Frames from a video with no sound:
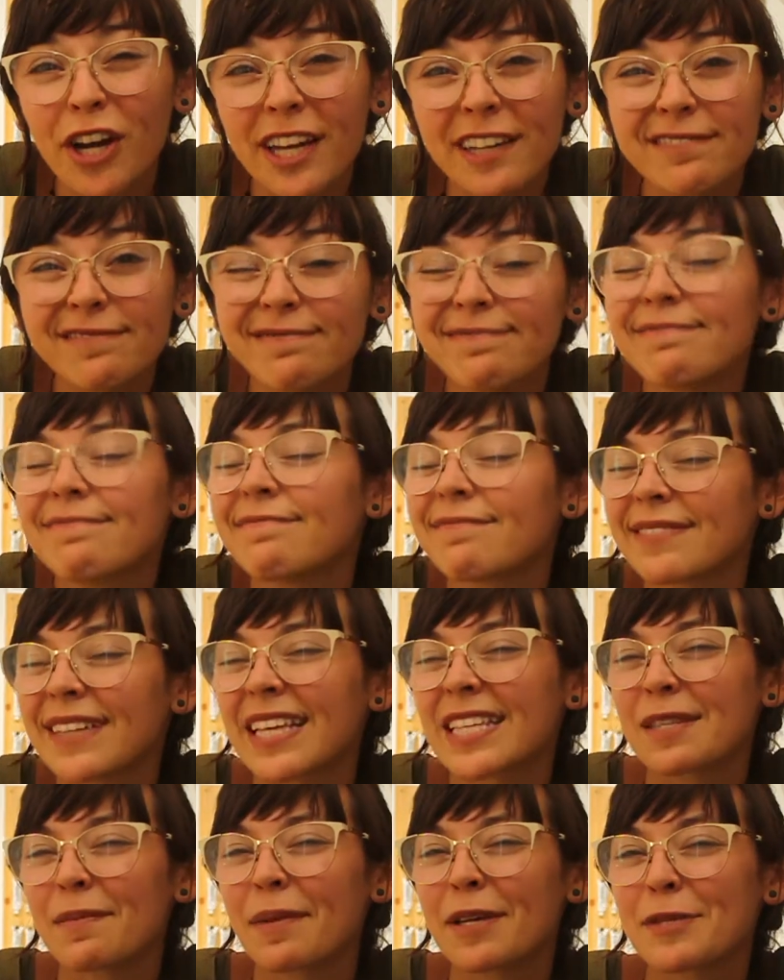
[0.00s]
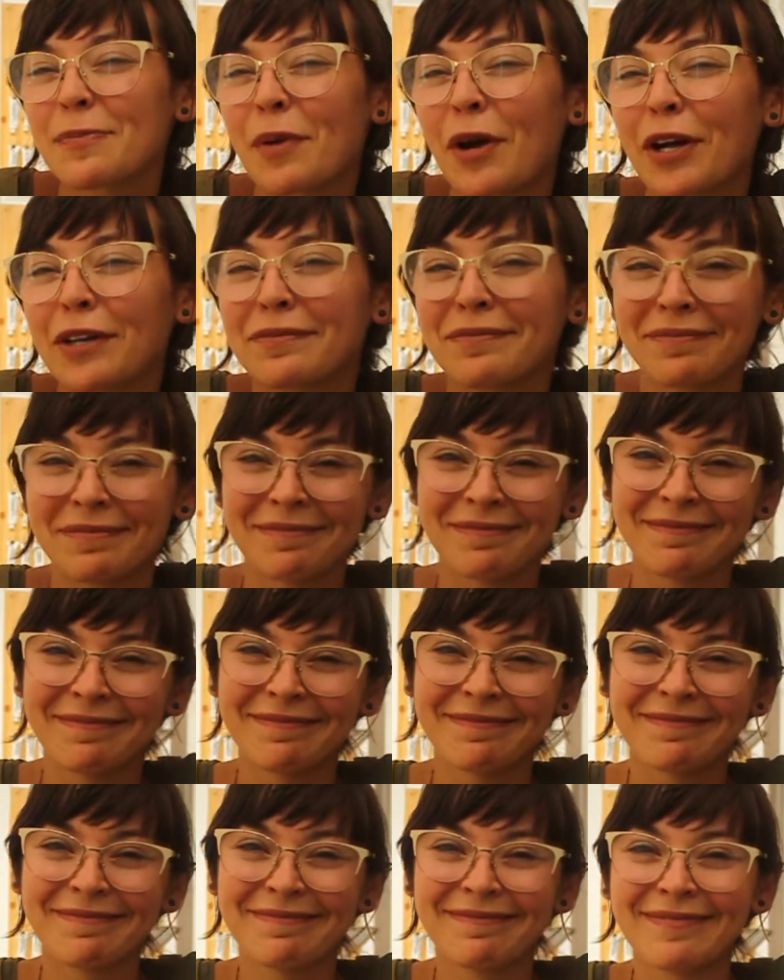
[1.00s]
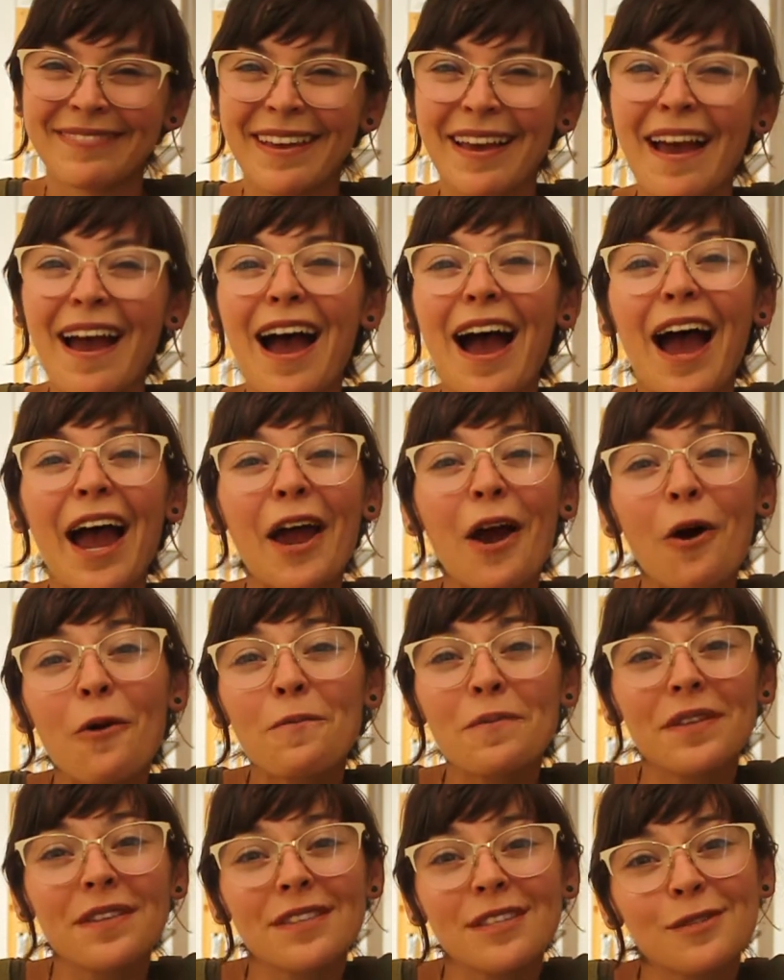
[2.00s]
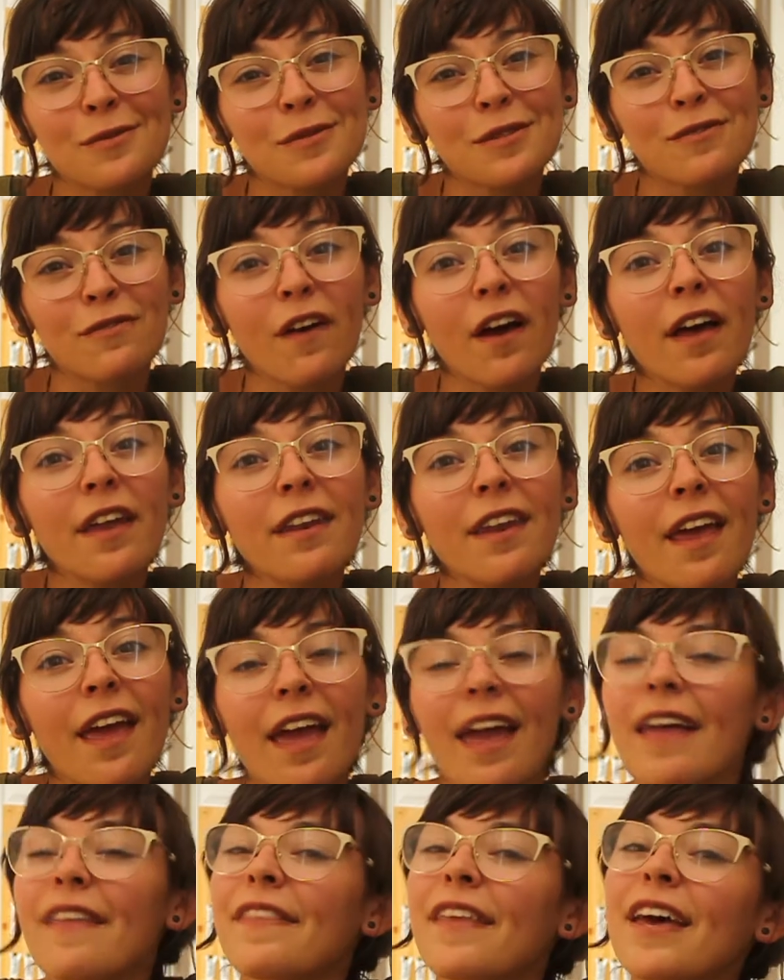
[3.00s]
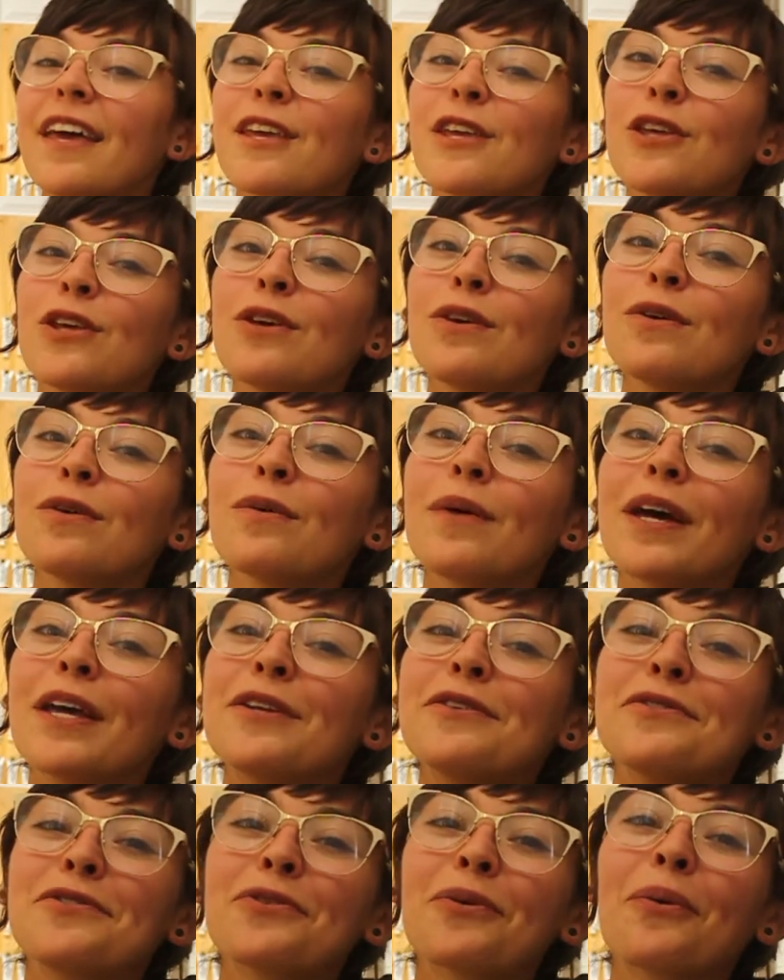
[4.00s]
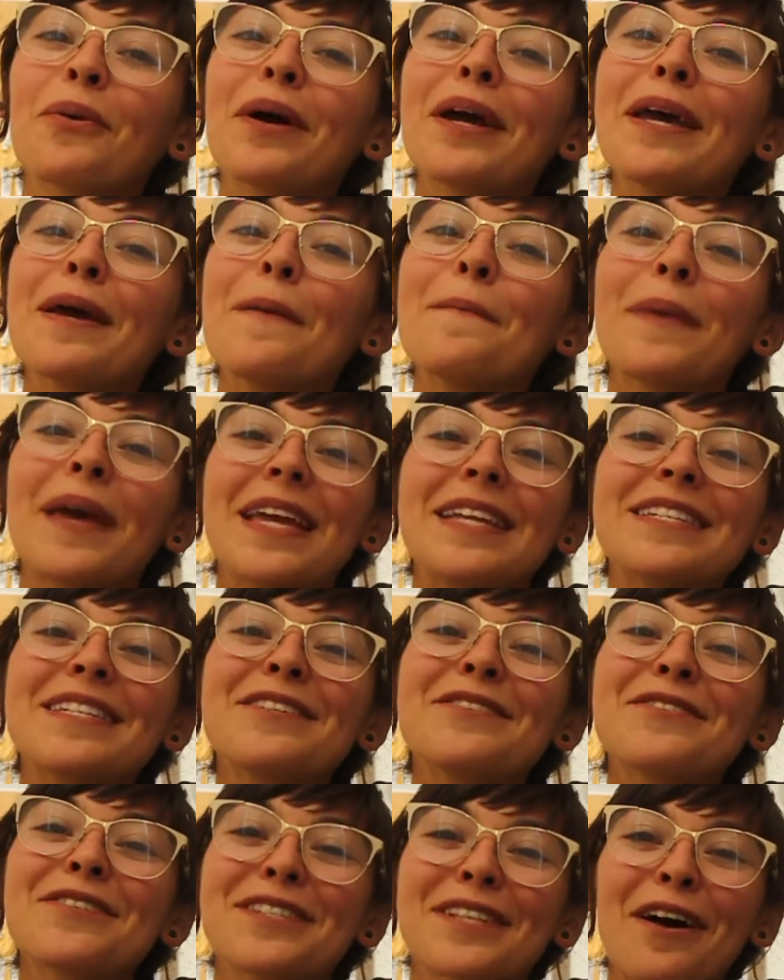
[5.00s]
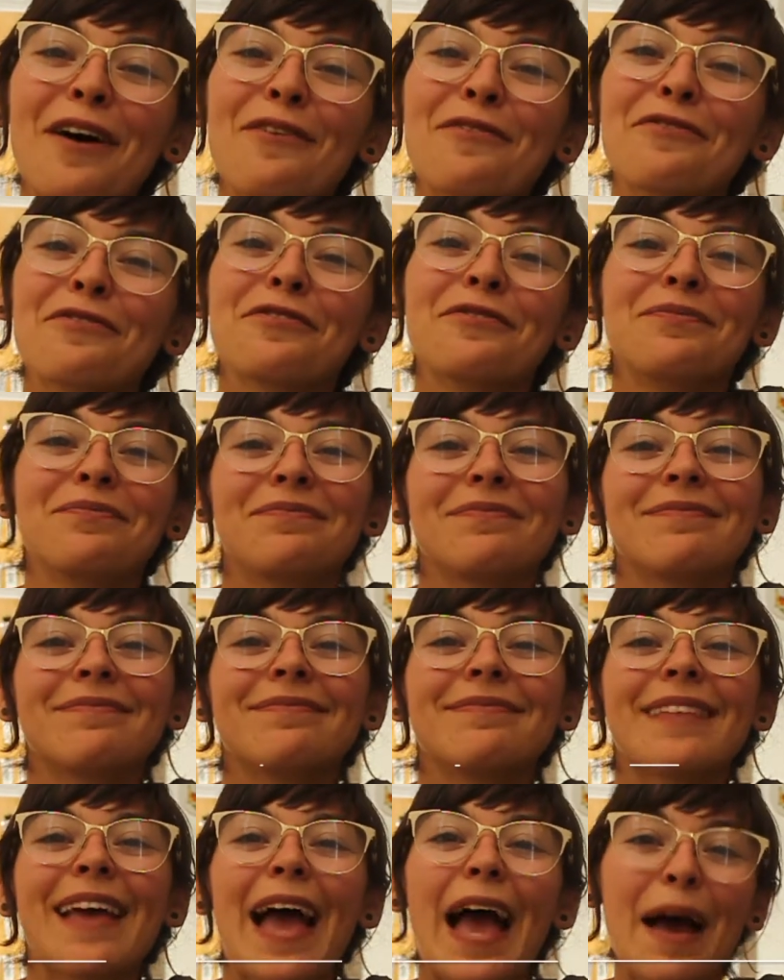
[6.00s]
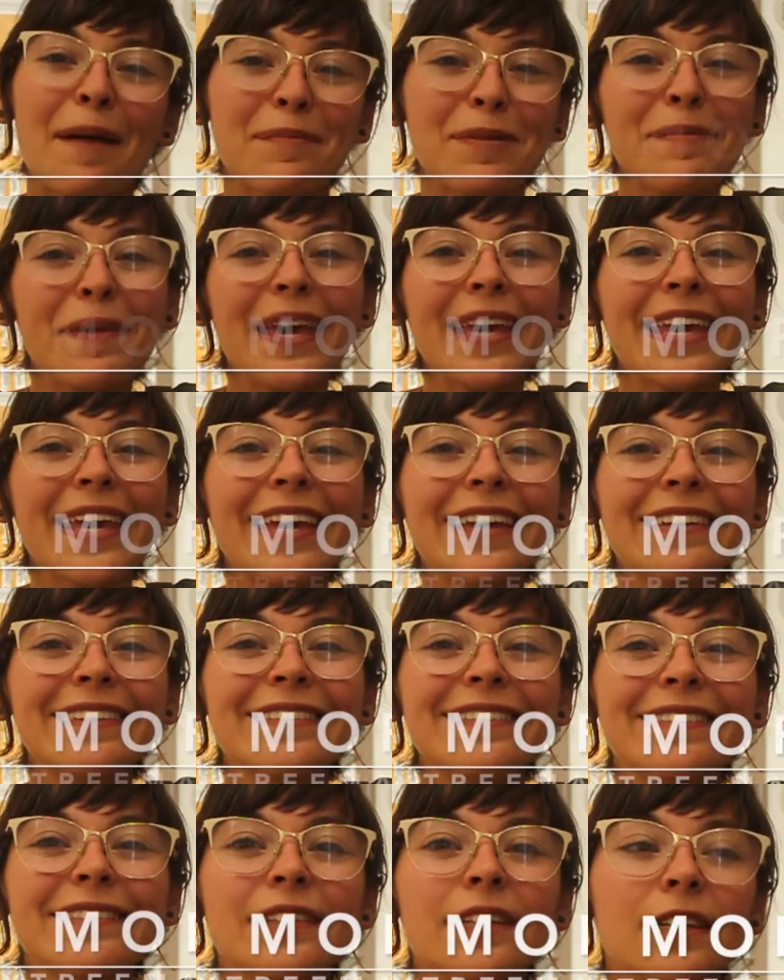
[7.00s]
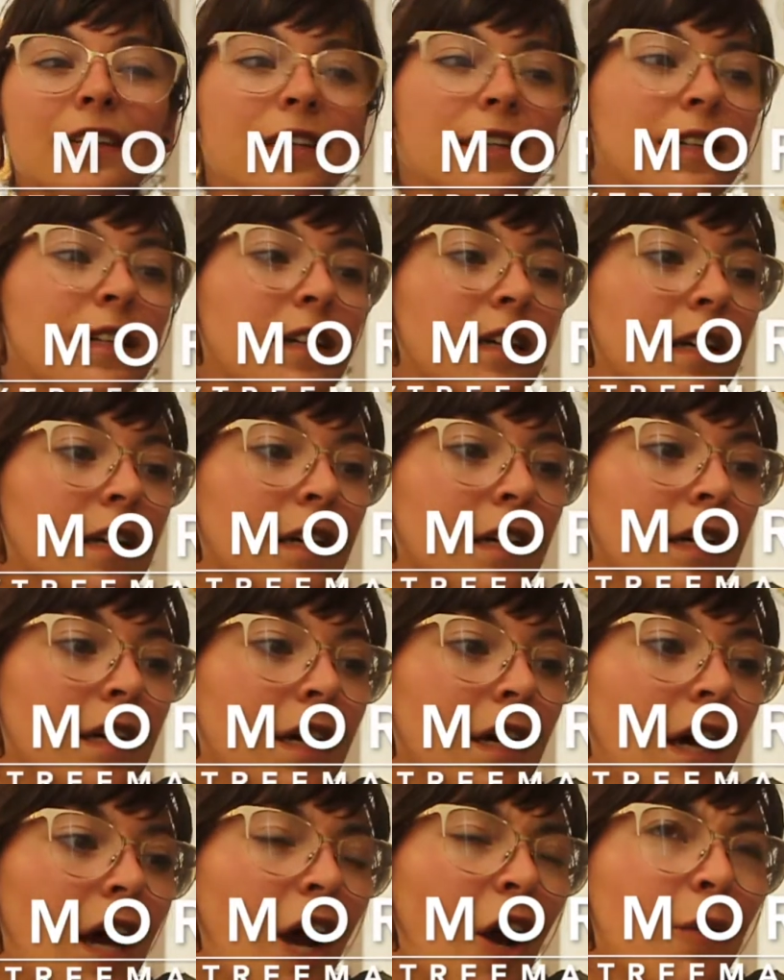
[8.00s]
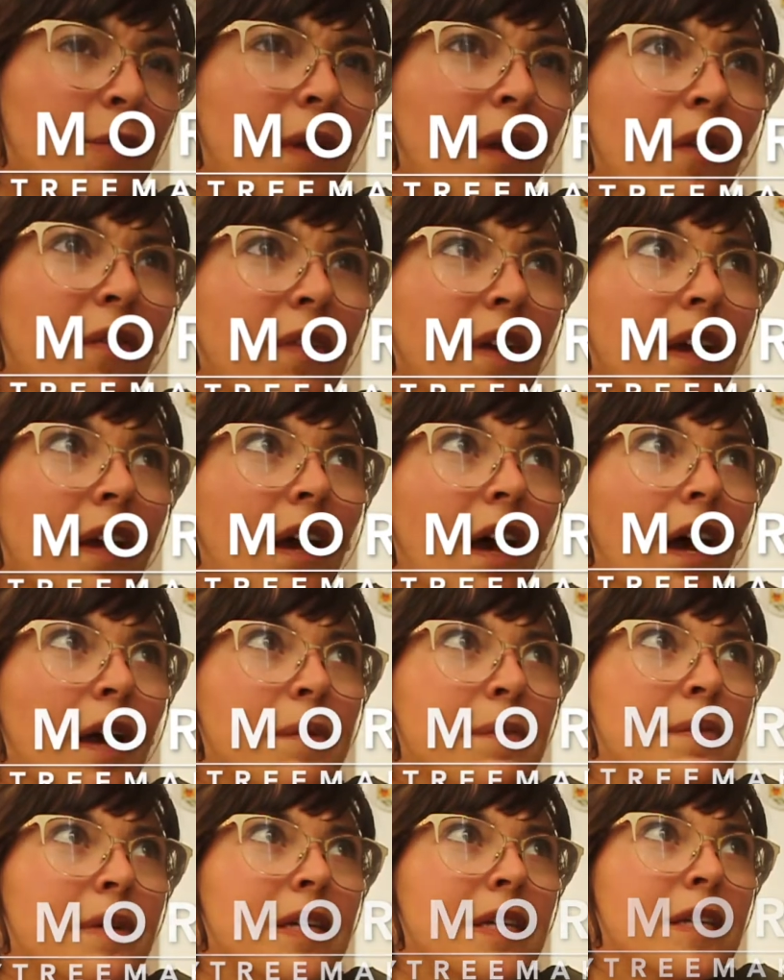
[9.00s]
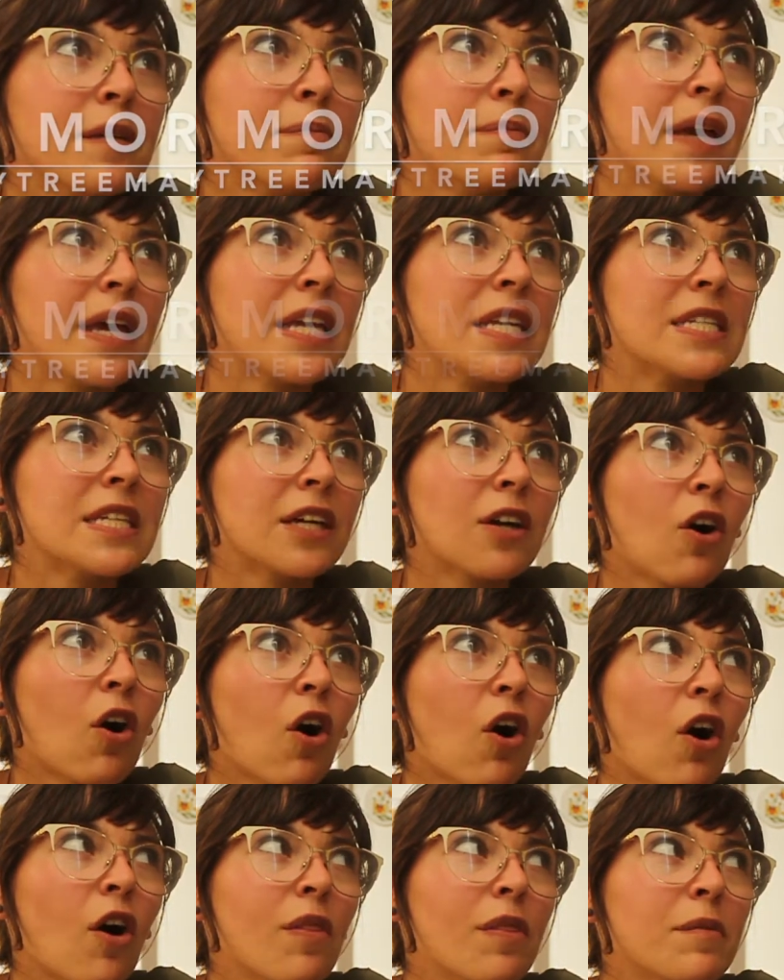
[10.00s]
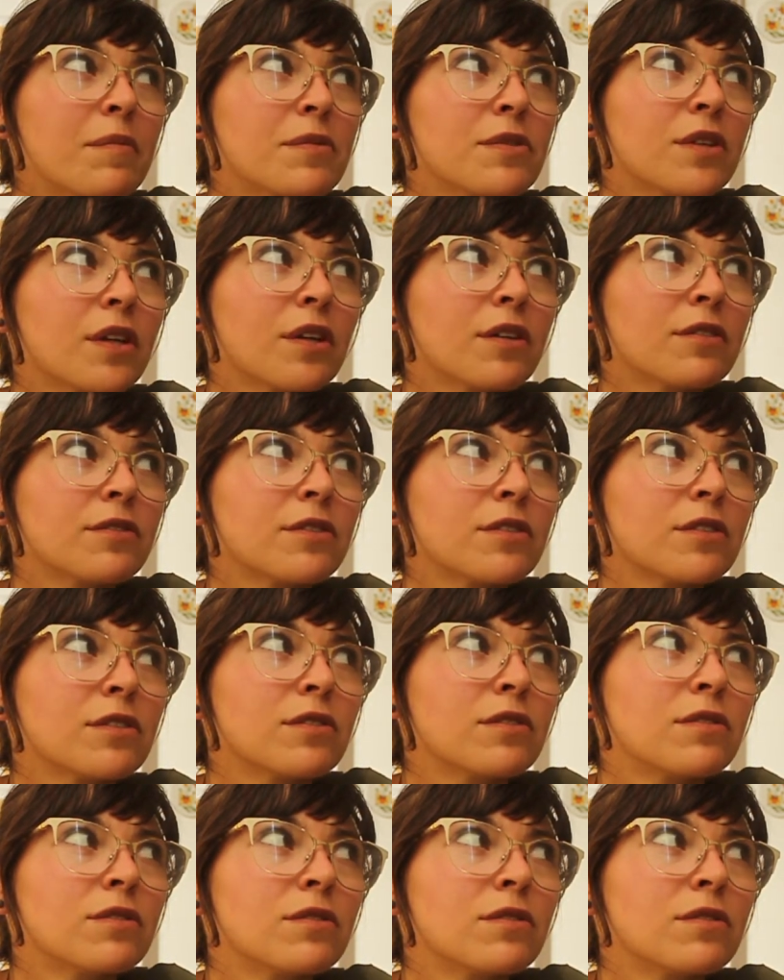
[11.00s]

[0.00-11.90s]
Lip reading: it. That's the best part. I hope that this was fun and that you enjoy painting yourself. Happy making. I hope they don't think I mean painting on themselves.